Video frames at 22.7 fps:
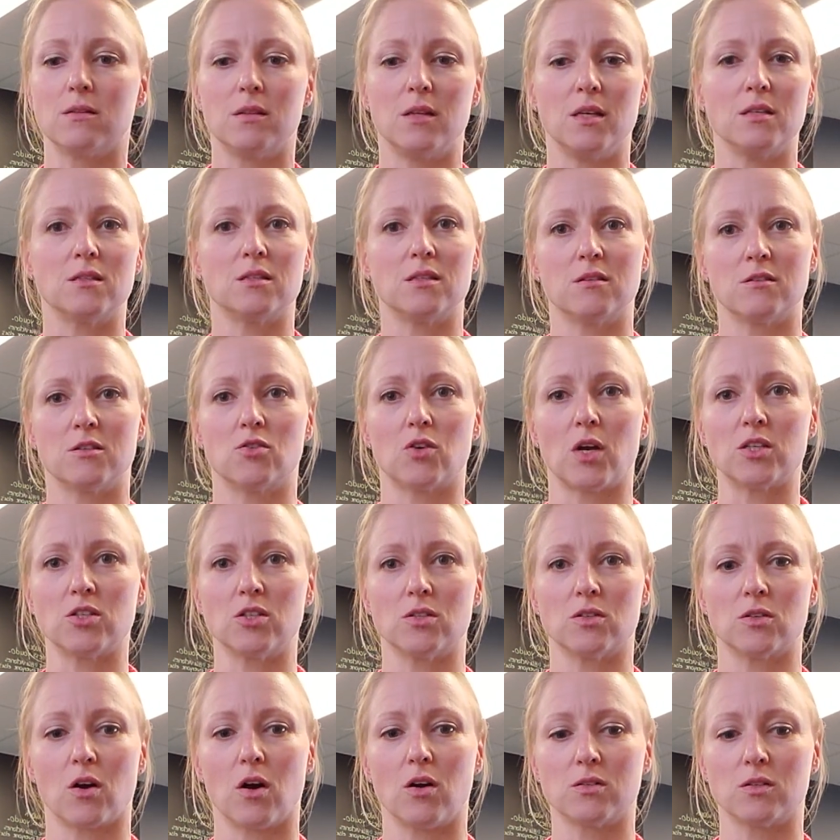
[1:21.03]
These
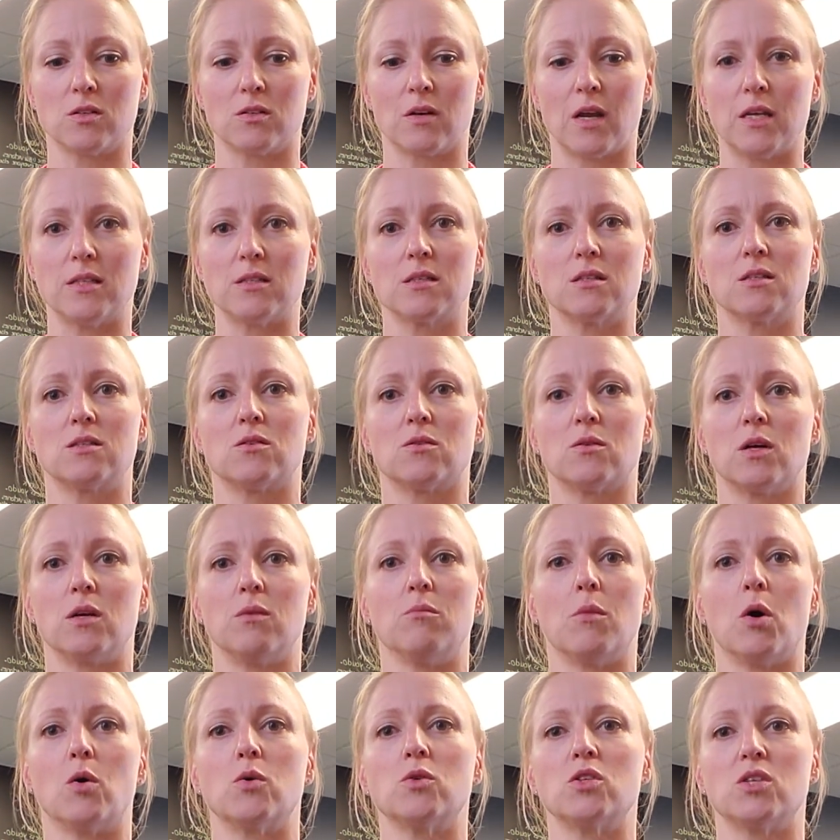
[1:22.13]
stretches are also nice because they're in
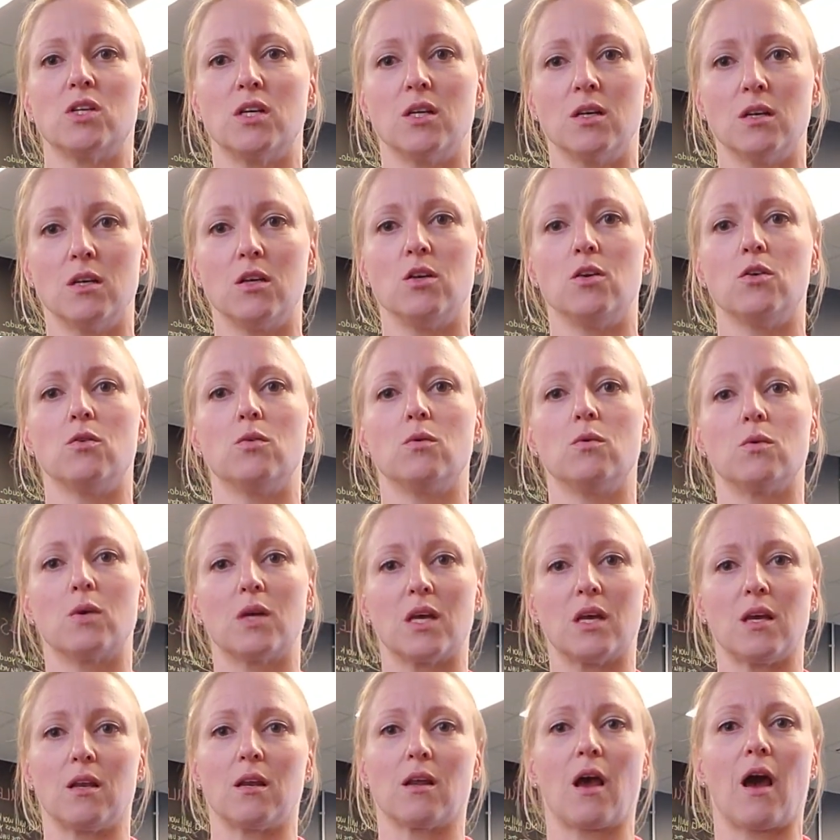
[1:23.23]
motion. You
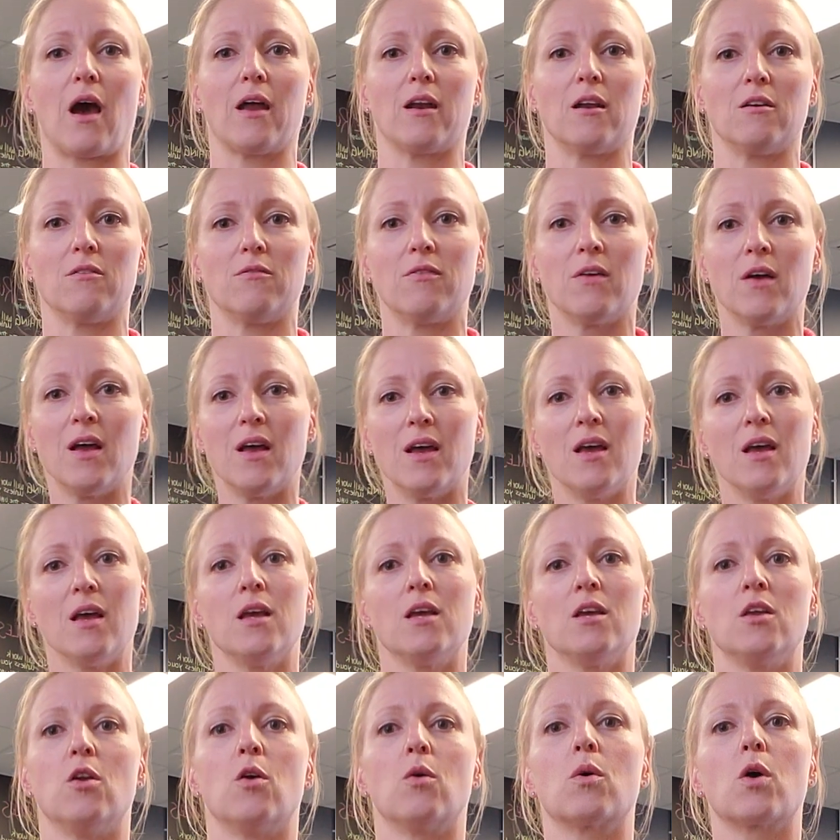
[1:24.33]
can kind of,
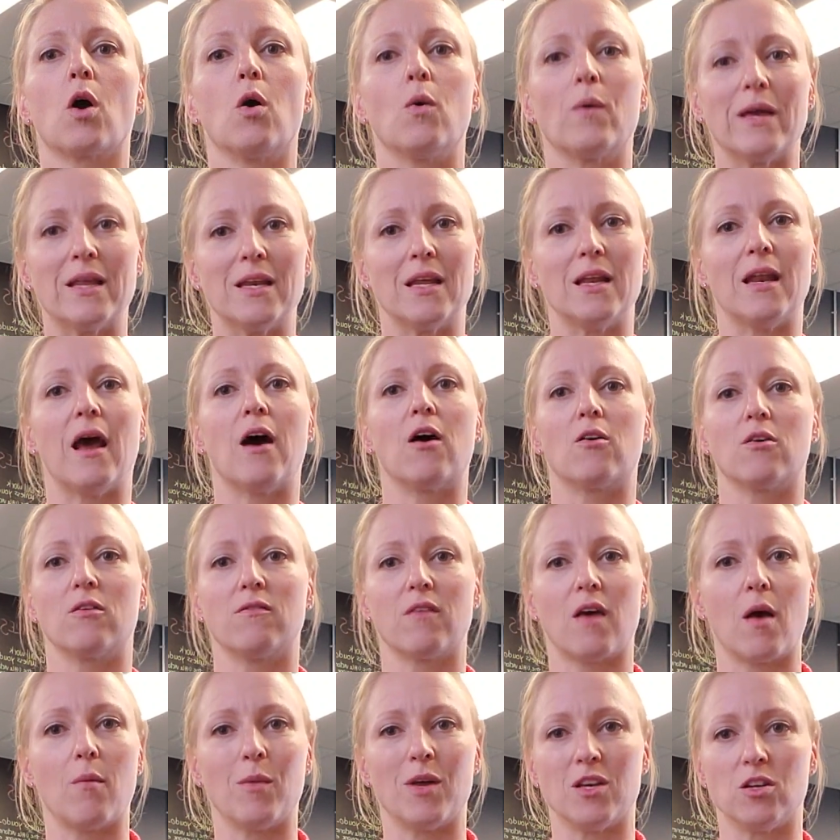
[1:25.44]
go in and out of
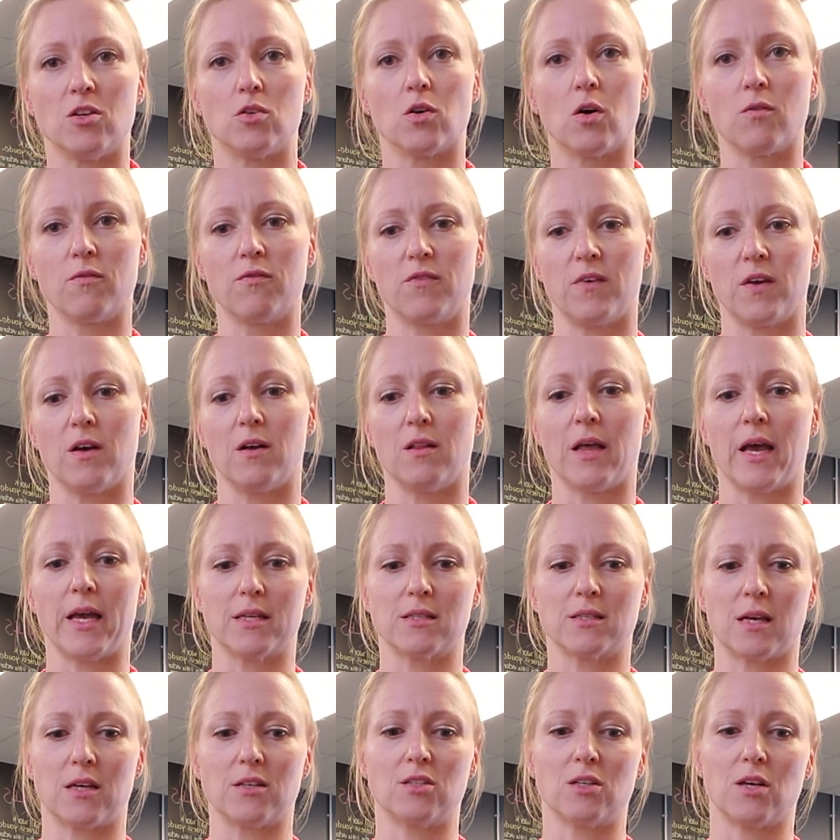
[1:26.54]
them and you don't feel like
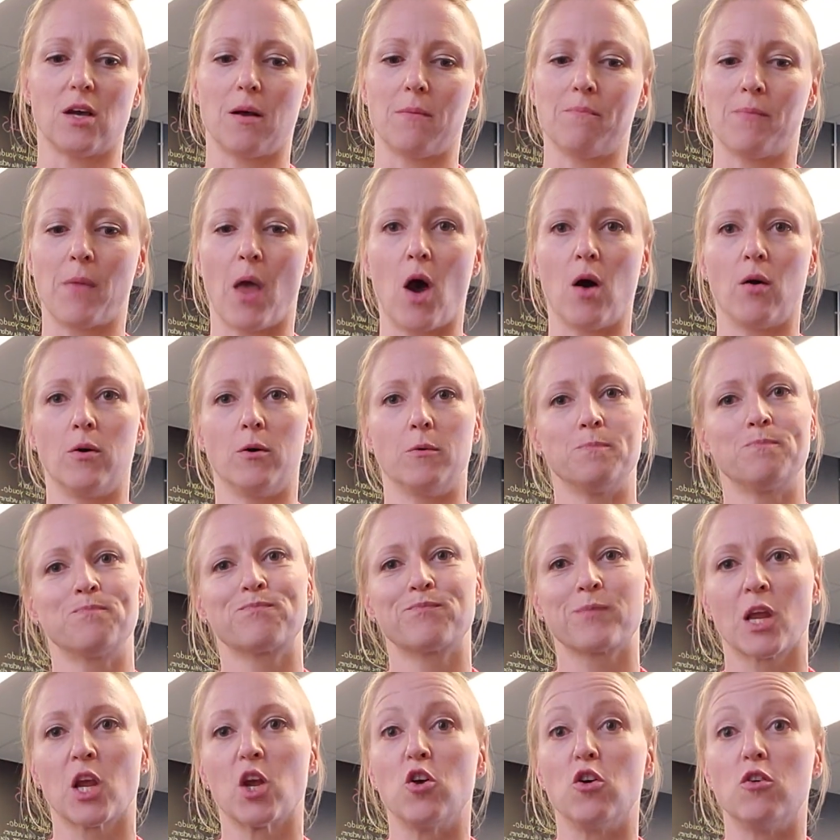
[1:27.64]
such a, I don't know,
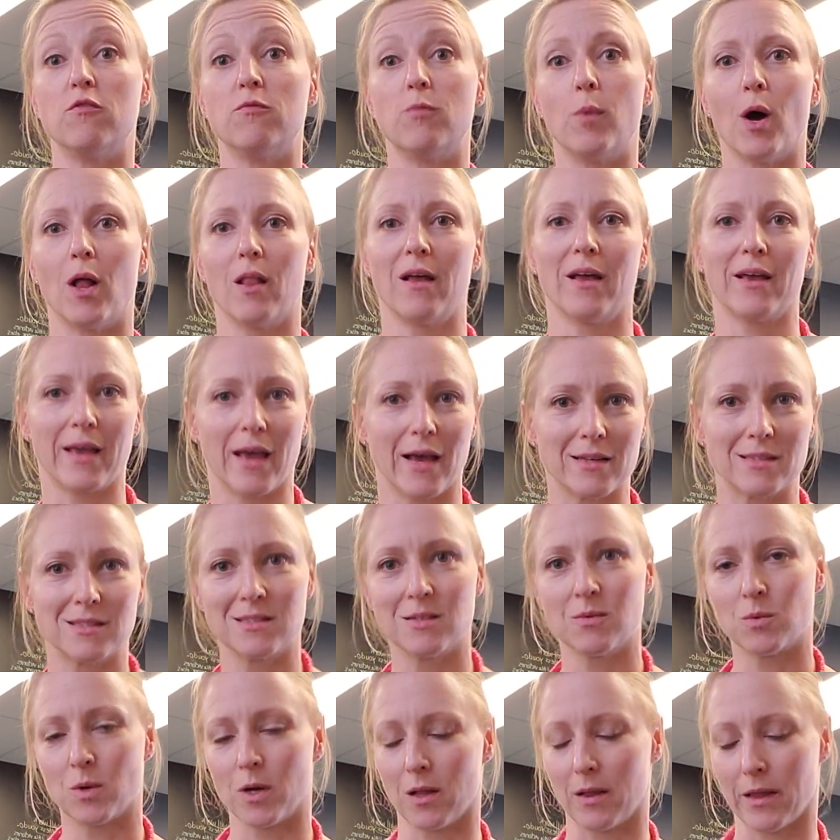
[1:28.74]
goofball, I
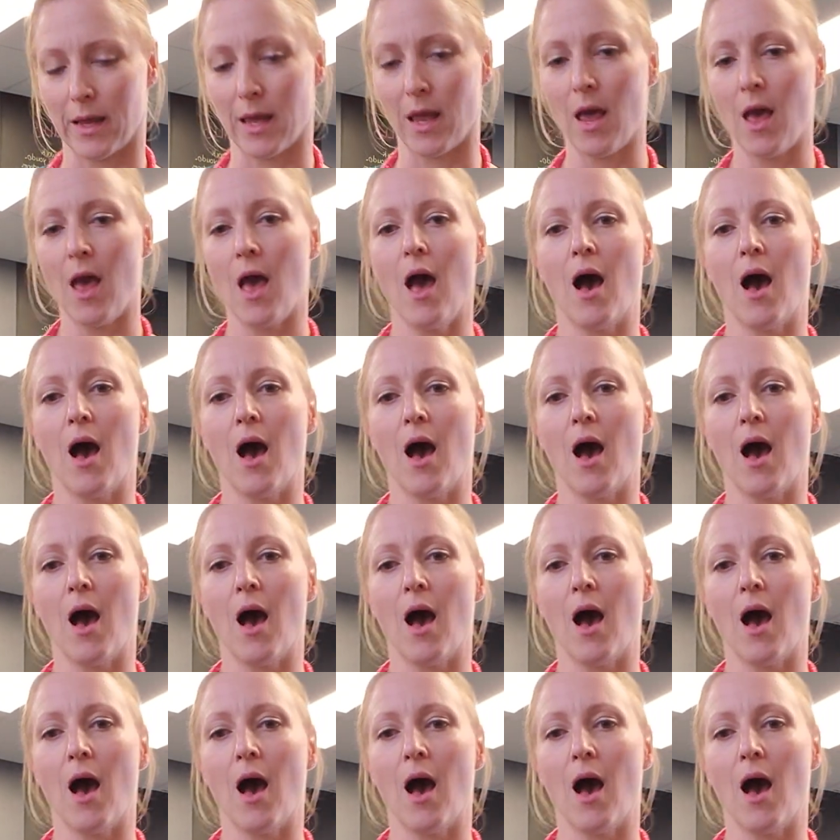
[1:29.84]
guess, really.